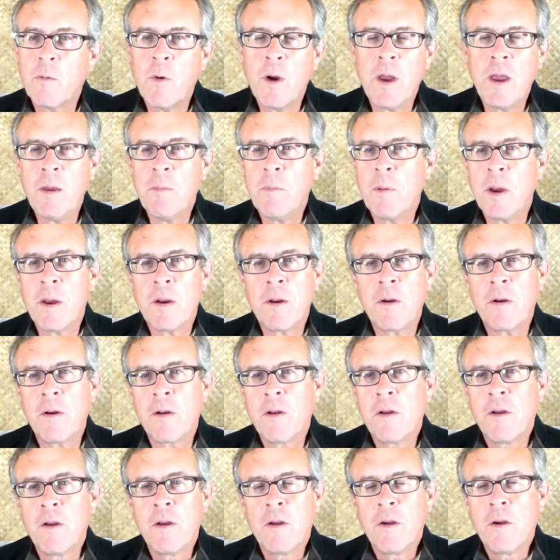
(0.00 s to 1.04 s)
Way
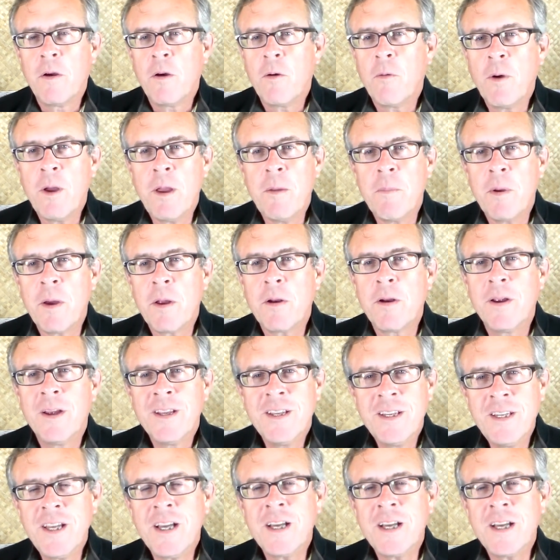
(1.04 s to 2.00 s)
better, way better.